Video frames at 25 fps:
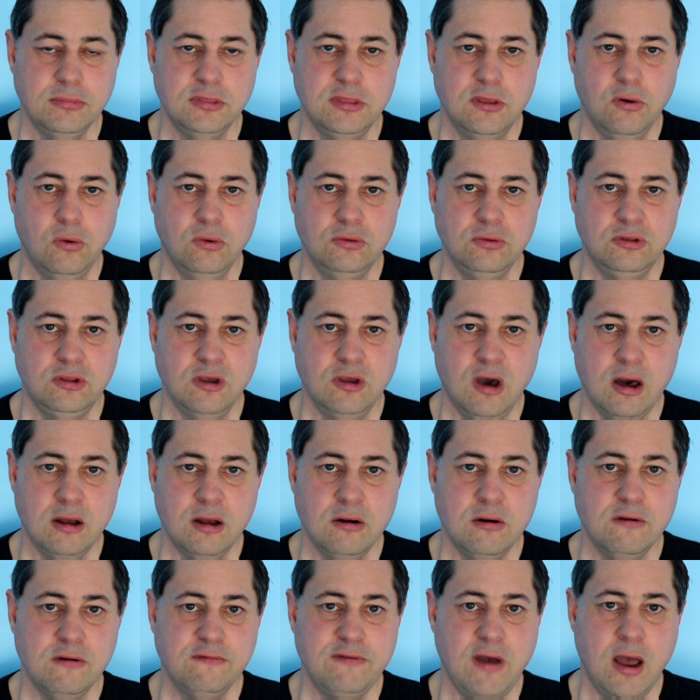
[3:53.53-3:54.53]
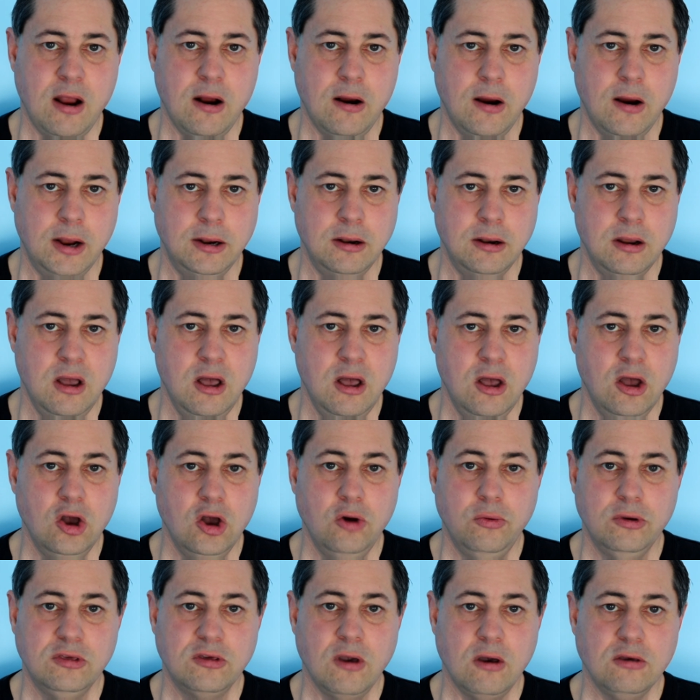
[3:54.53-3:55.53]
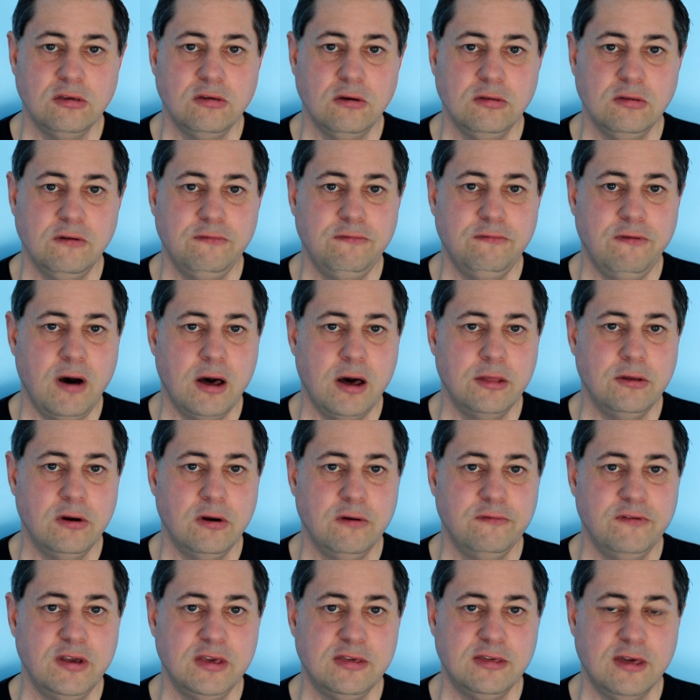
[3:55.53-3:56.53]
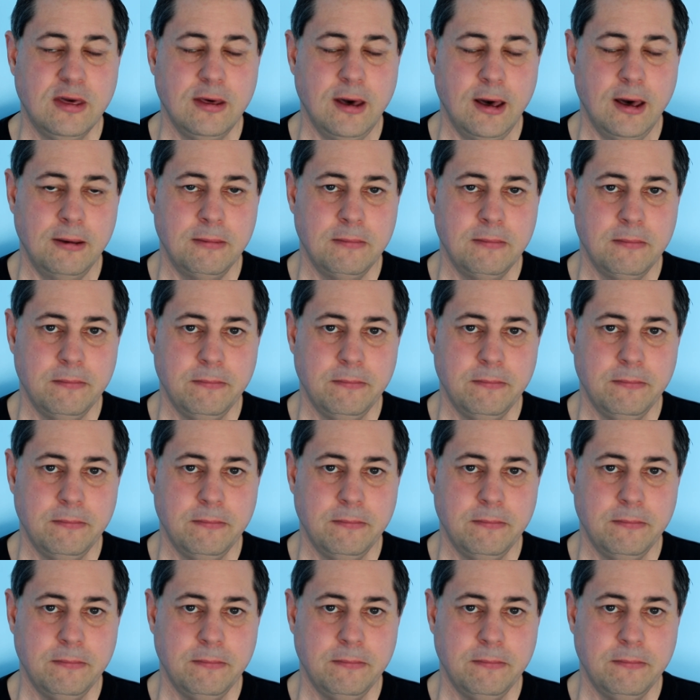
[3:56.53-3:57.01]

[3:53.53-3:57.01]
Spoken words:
the daughter of Haran, who was also the father of Iscah.